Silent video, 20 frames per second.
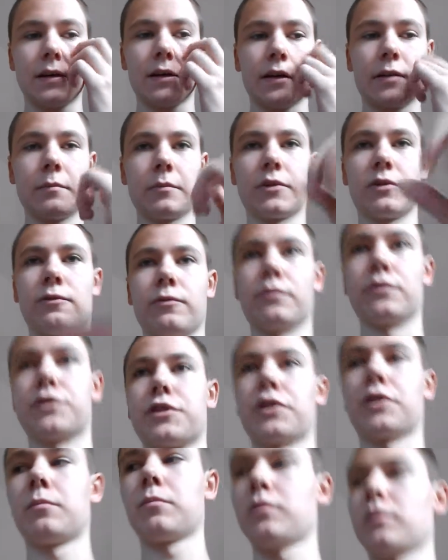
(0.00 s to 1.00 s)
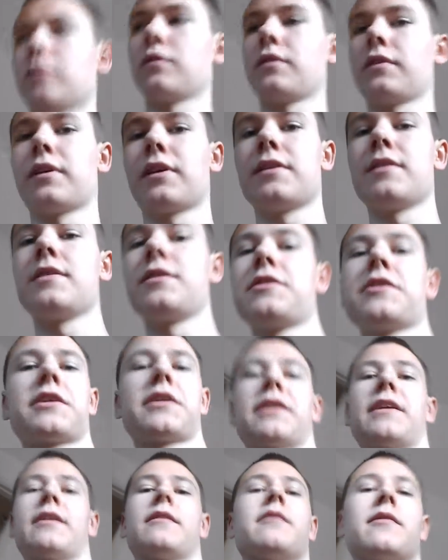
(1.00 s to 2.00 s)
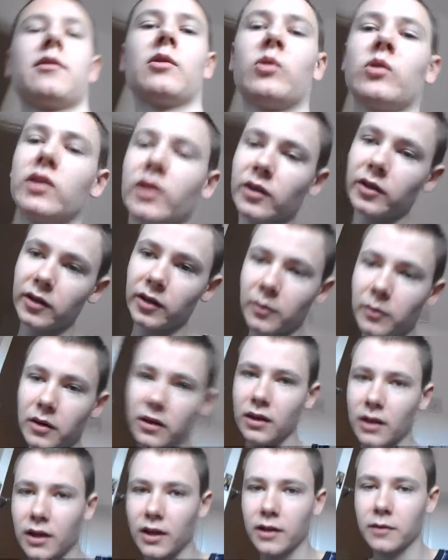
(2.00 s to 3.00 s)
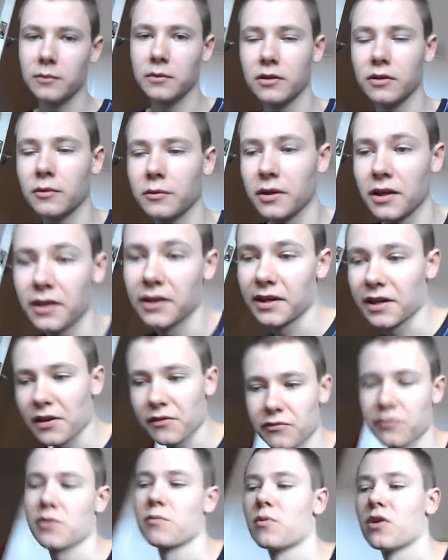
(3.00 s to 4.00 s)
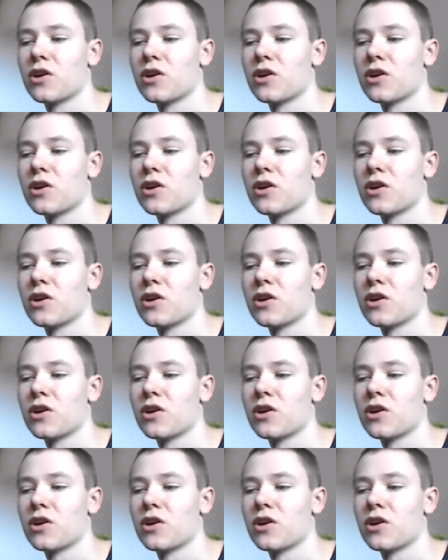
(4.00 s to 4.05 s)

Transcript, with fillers: to do a job, they chickened out. Thought, no, you know what? I'm only gonna get free